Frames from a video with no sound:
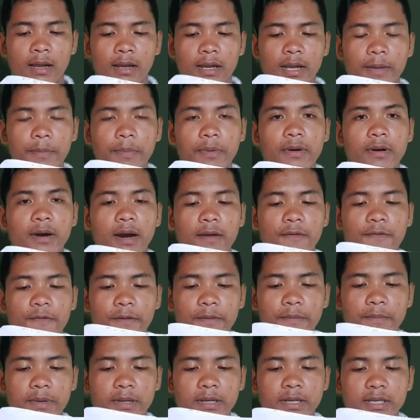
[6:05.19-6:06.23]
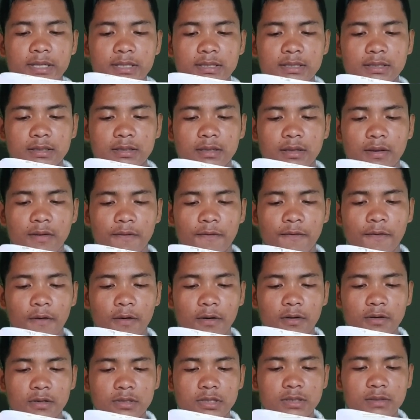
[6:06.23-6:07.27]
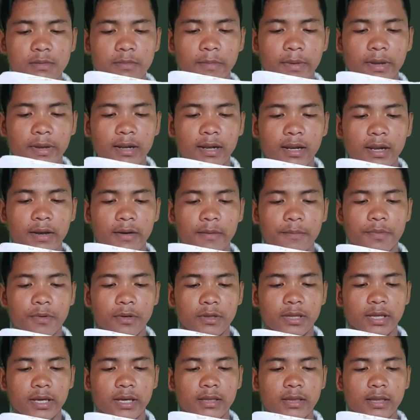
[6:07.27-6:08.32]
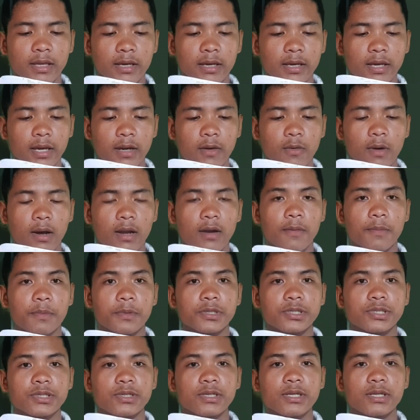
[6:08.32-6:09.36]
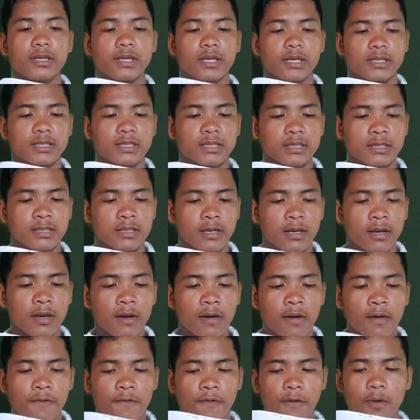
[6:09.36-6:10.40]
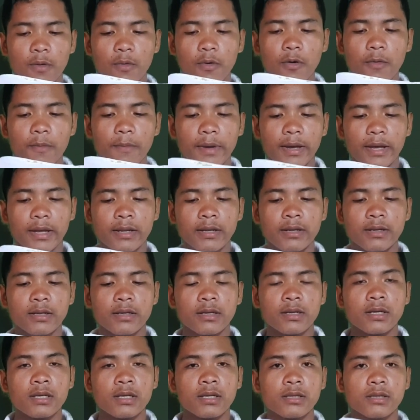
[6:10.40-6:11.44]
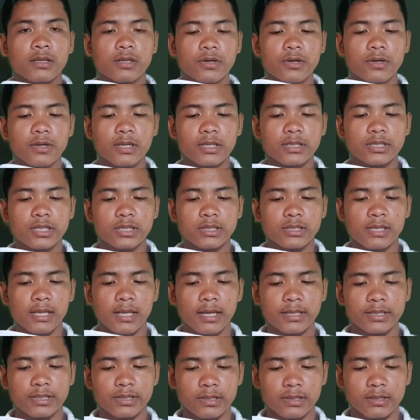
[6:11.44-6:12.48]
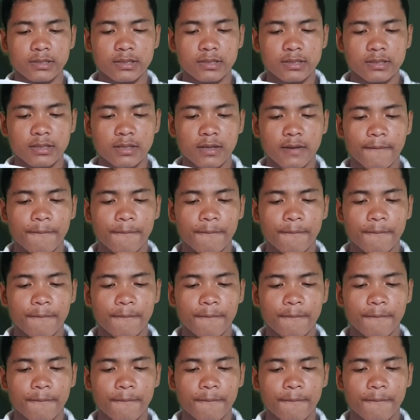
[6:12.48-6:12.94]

Liberal feminists focused mainly on protecting equal opportunities for women through legislations.